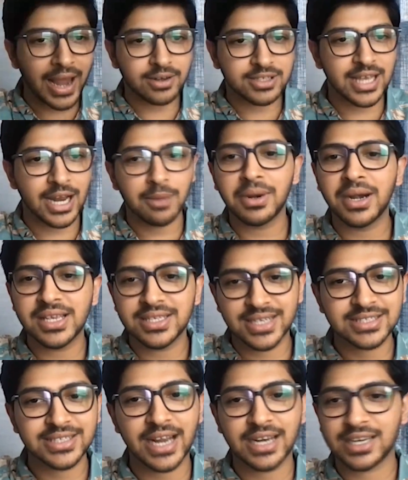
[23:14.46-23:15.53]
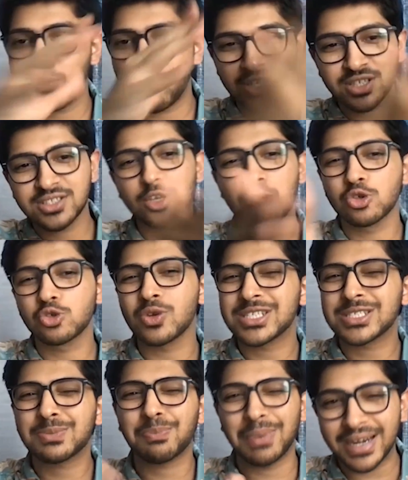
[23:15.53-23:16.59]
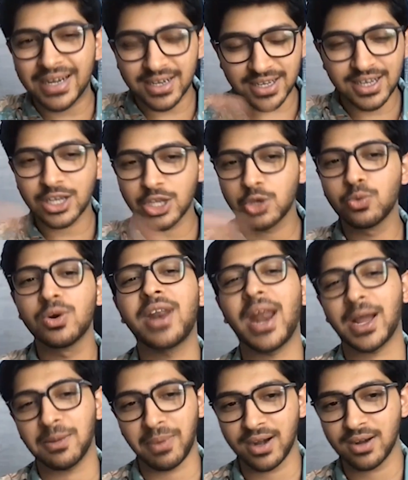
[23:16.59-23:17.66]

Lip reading: and celebrities etc.? What's the usual split you would recommend?